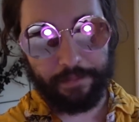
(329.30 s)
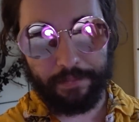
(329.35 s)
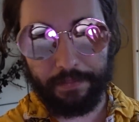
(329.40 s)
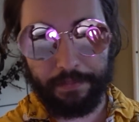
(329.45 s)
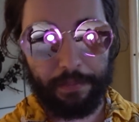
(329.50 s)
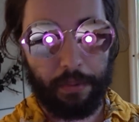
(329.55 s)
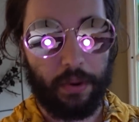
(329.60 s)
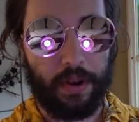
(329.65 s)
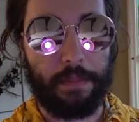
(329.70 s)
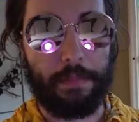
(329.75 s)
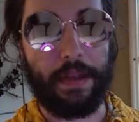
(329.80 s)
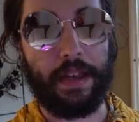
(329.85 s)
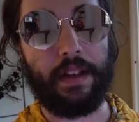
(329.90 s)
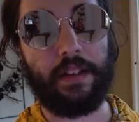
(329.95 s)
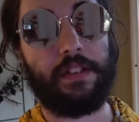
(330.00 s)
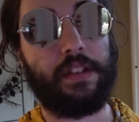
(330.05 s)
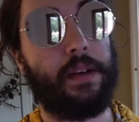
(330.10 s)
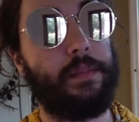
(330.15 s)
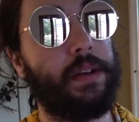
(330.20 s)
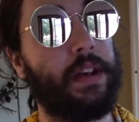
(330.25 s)
Point being,
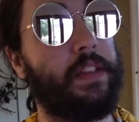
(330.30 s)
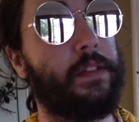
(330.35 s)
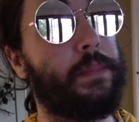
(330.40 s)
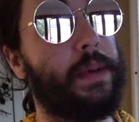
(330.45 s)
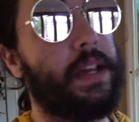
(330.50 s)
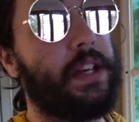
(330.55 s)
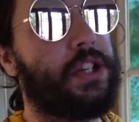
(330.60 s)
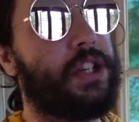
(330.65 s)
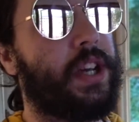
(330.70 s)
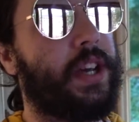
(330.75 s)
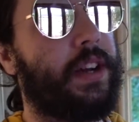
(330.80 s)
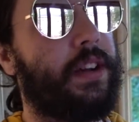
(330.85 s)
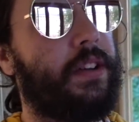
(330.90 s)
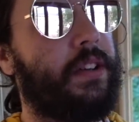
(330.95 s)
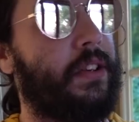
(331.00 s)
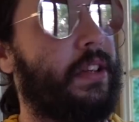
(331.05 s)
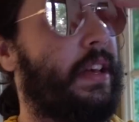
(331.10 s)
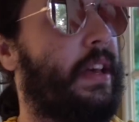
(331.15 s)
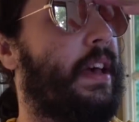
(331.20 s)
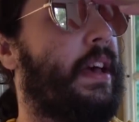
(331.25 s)
it's coming to the main
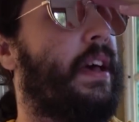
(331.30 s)
channel.